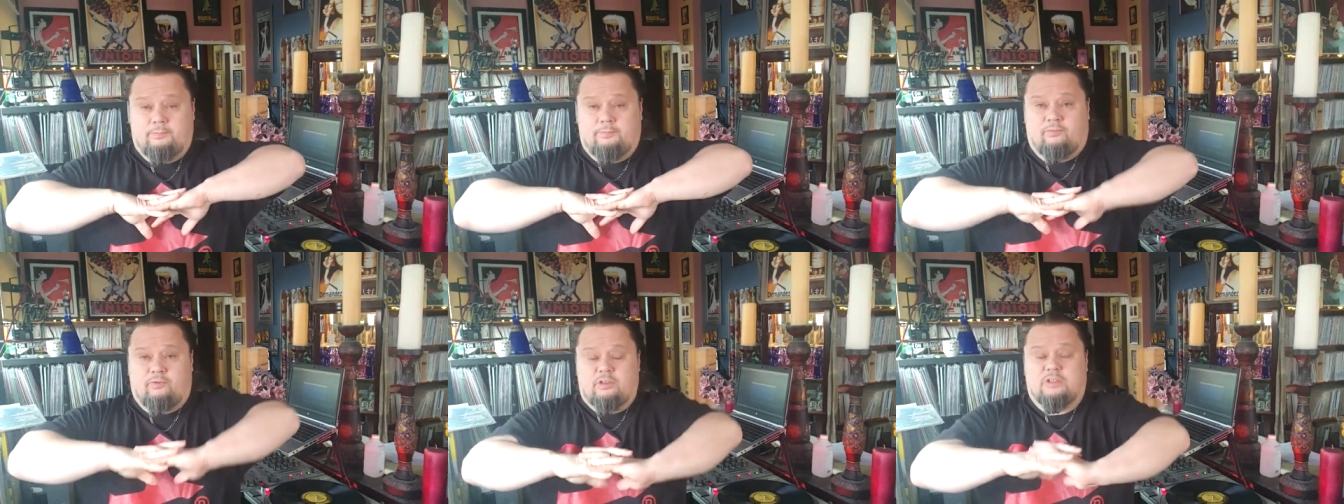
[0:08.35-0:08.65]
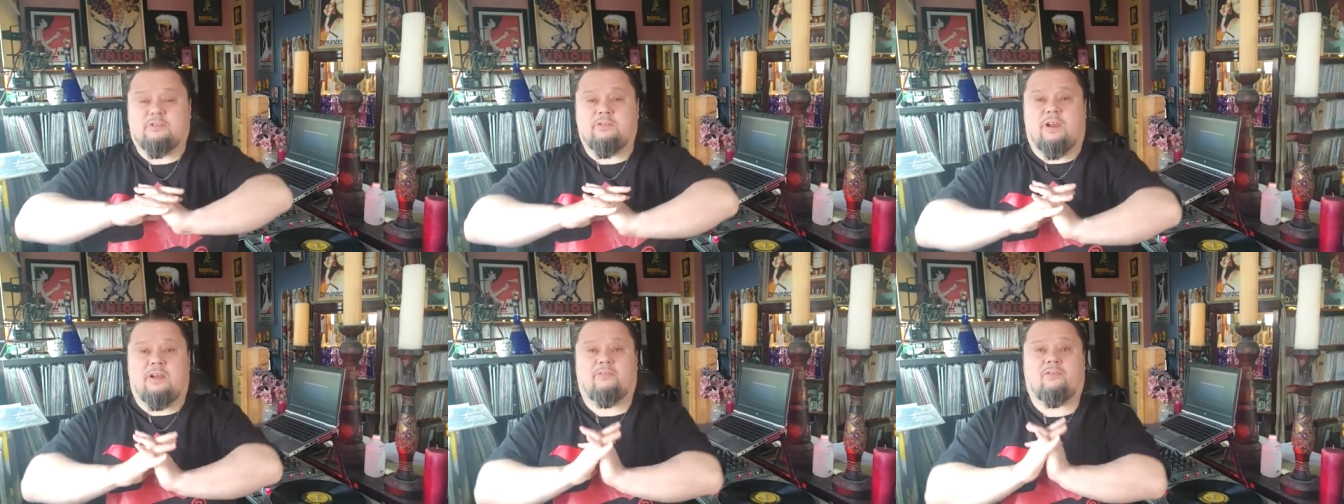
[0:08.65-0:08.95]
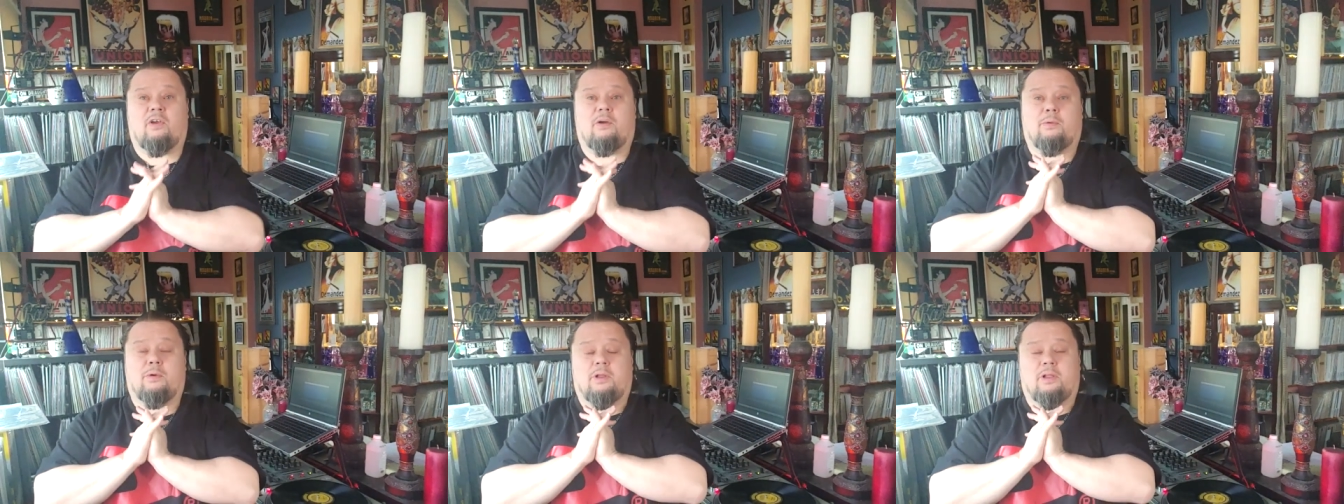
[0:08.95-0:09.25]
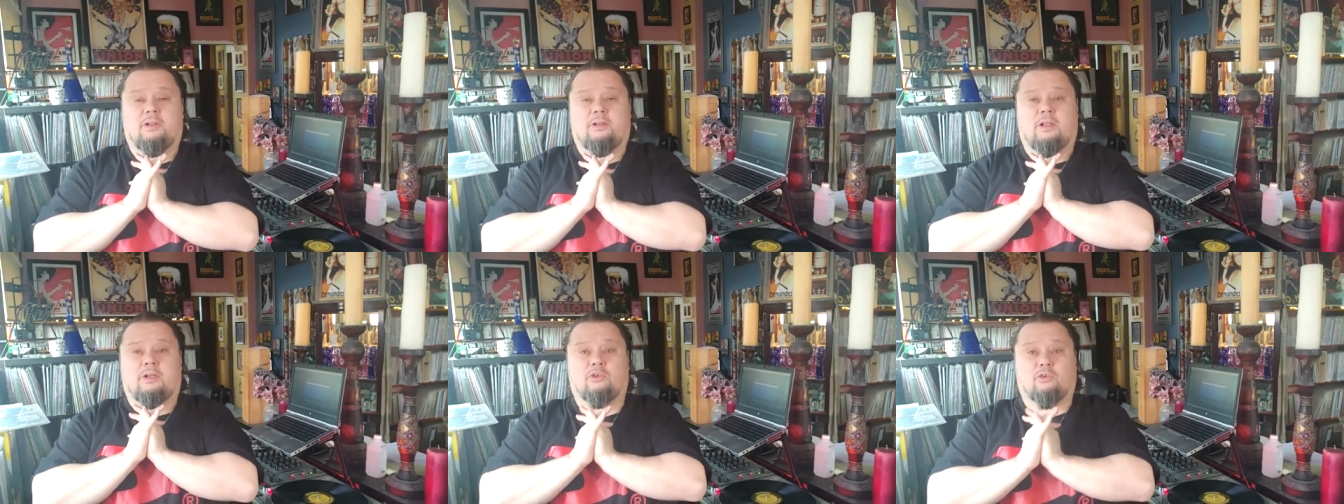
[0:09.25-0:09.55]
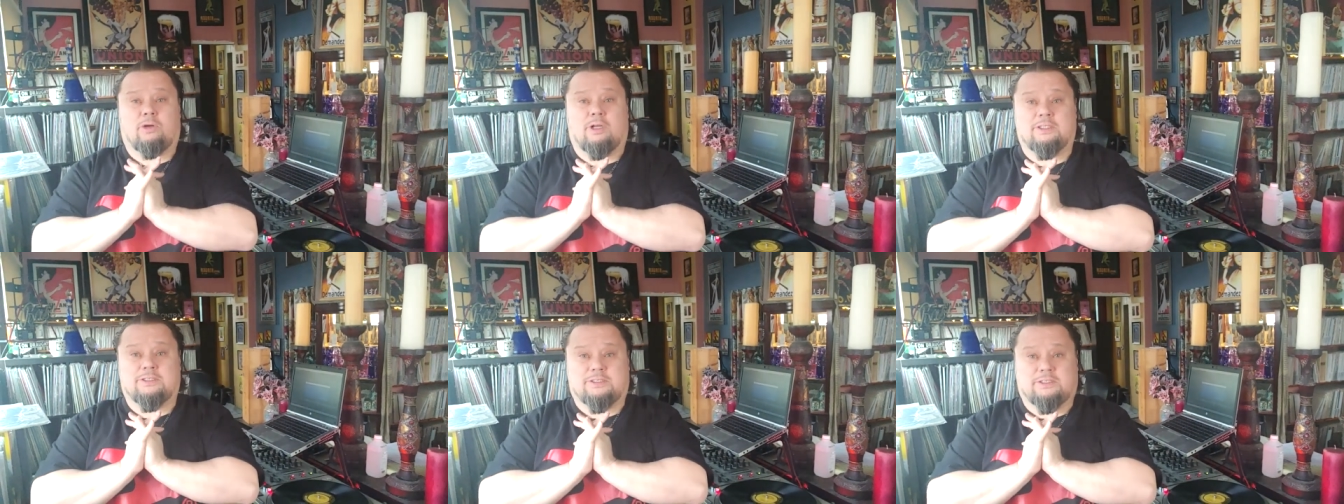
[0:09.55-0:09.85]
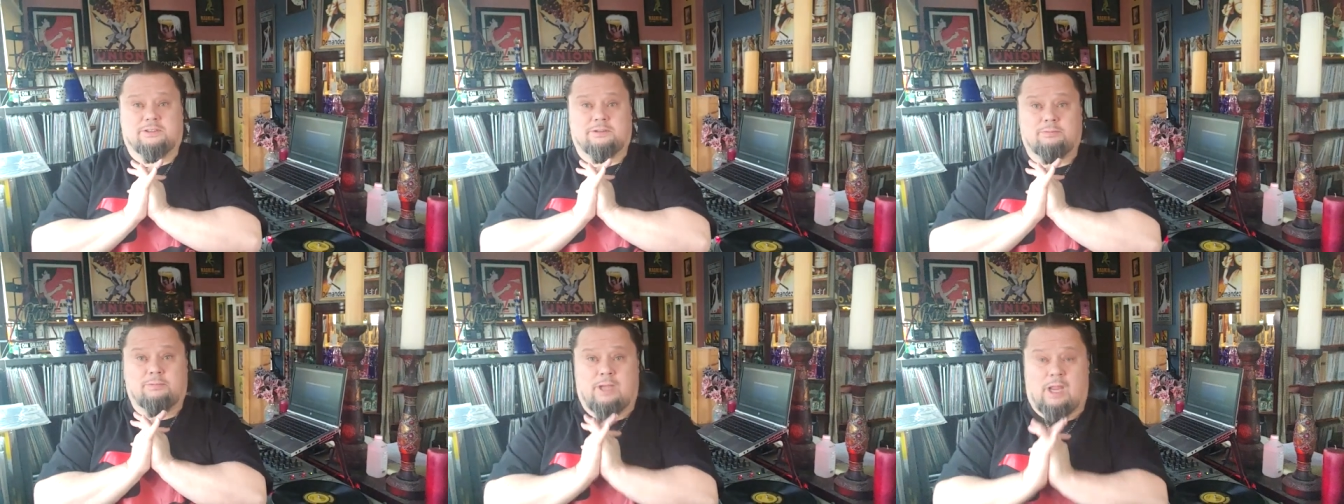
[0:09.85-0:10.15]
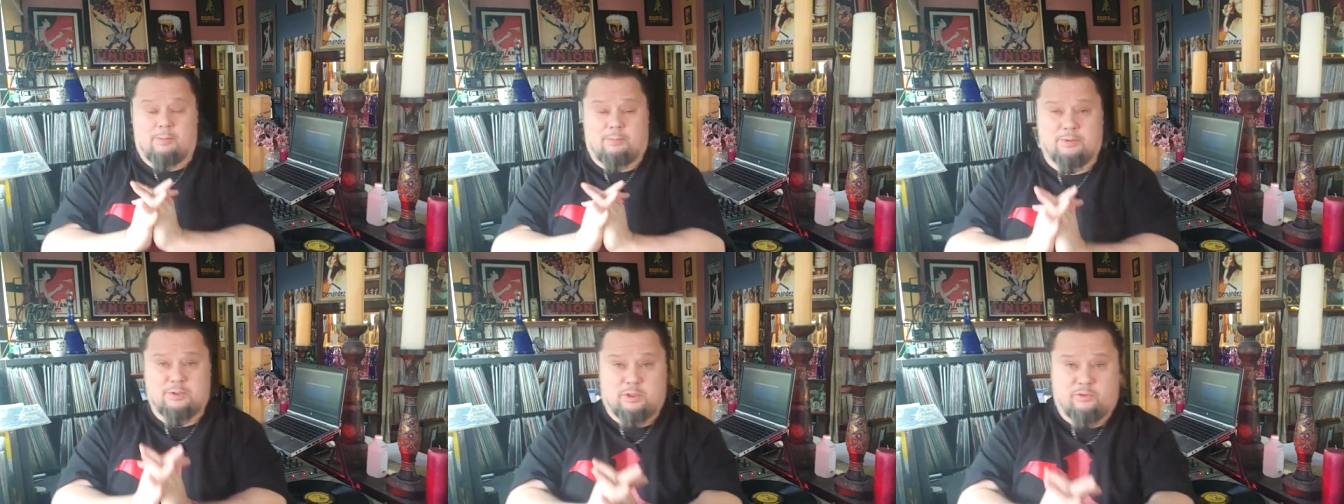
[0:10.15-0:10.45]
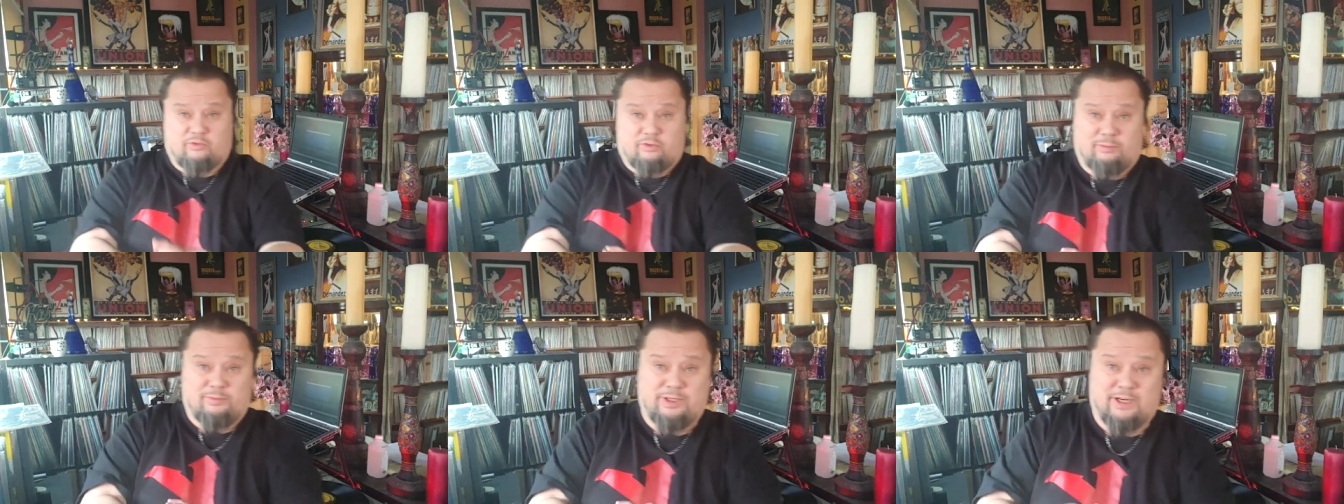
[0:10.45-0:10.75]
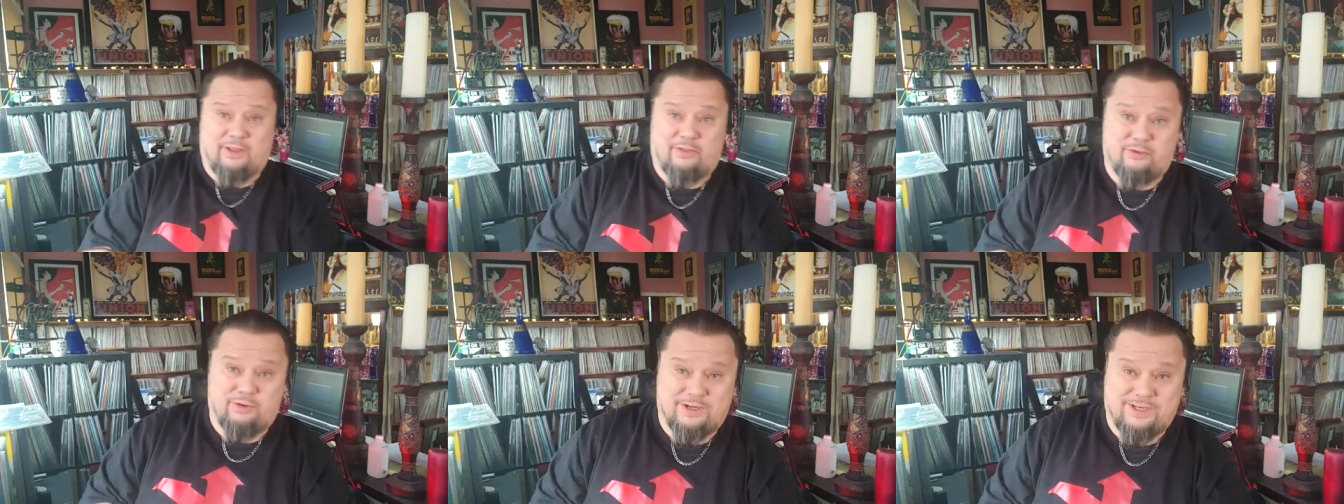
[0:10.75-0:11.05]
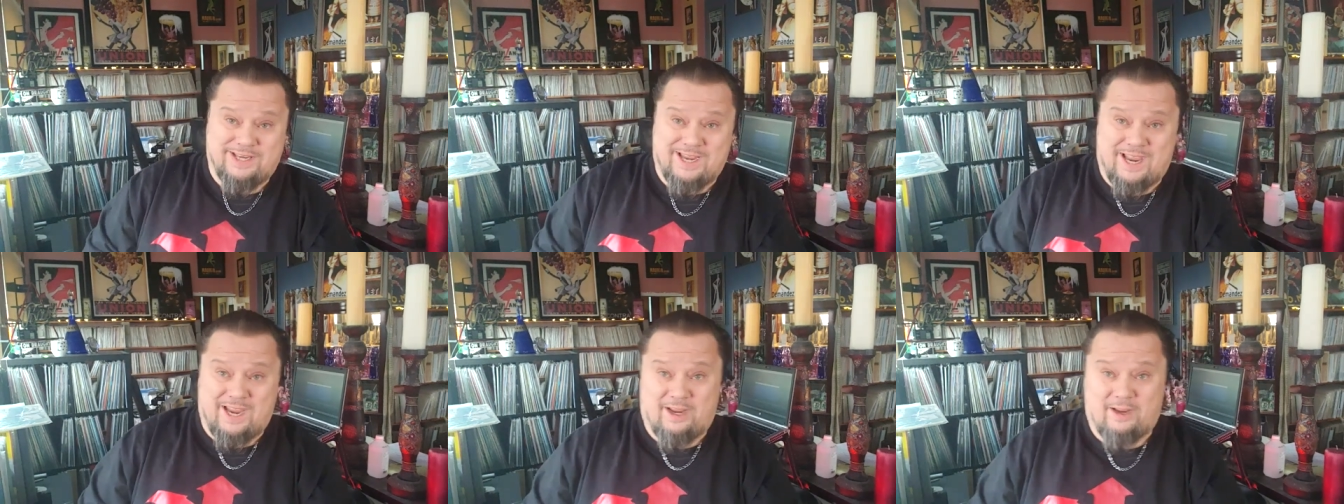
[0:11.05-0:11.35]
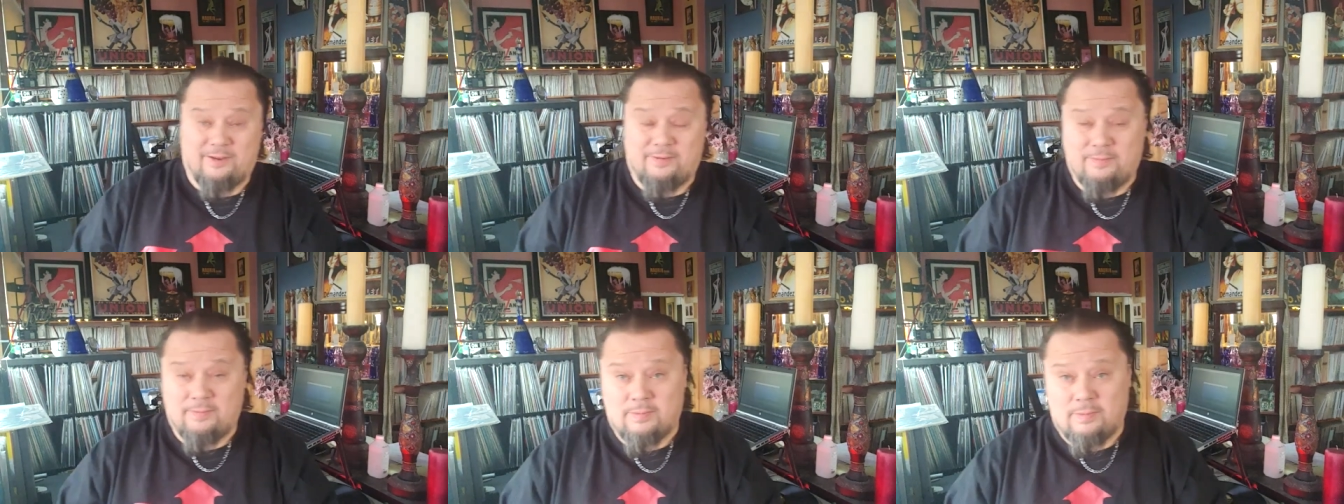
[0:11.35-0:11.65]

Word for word: first all, I want to address my episode from the other day.